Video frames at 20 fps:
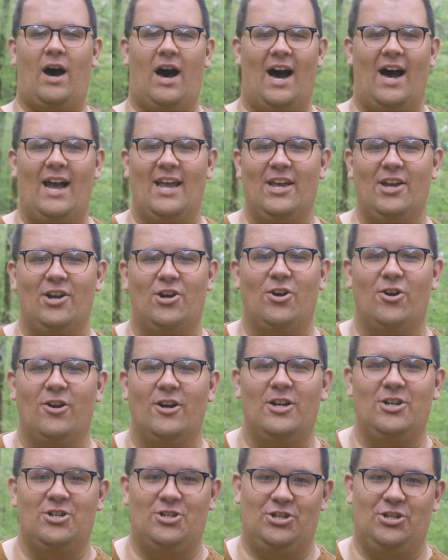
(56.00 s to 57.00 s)
I
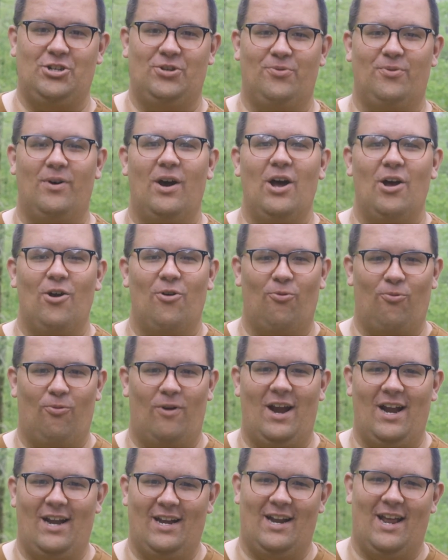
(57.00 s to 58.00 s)
encourage you
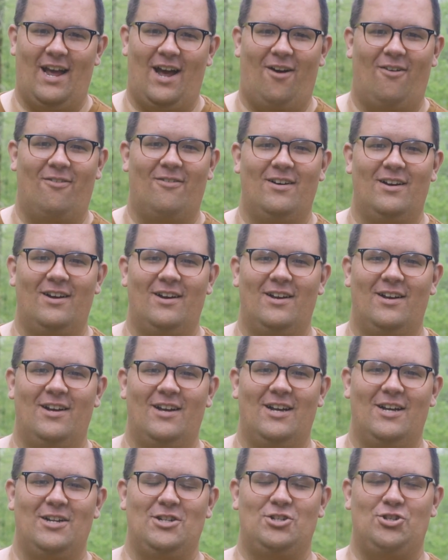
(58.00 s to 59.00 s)
right now,
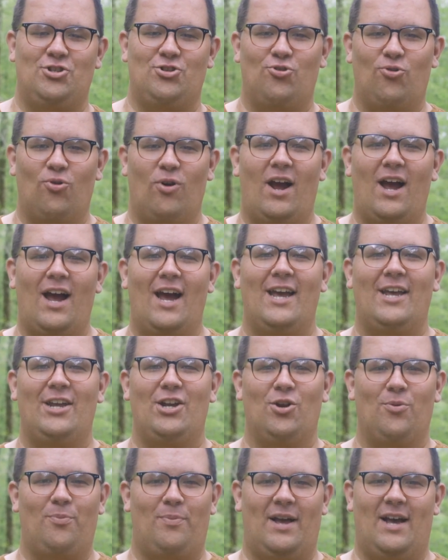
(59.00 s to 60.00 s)
try
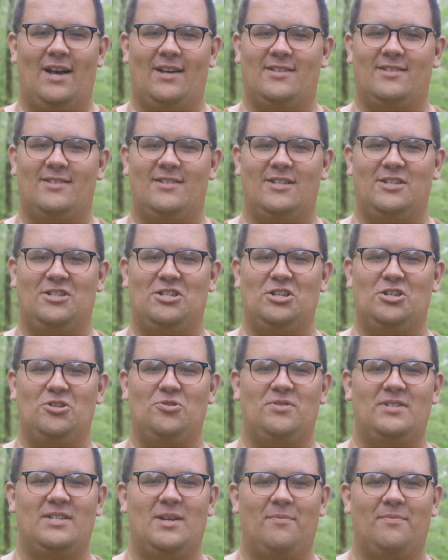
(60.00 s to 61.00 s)
your best to do
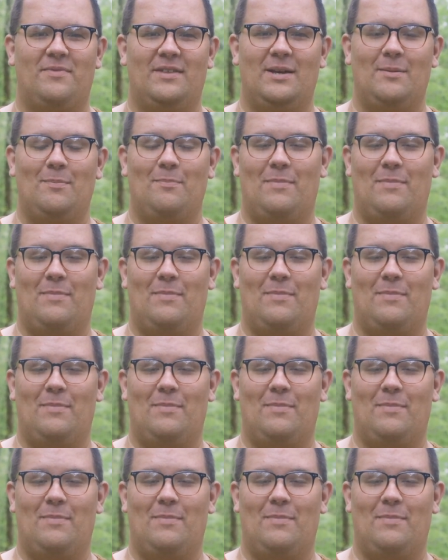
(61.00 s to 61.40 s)
something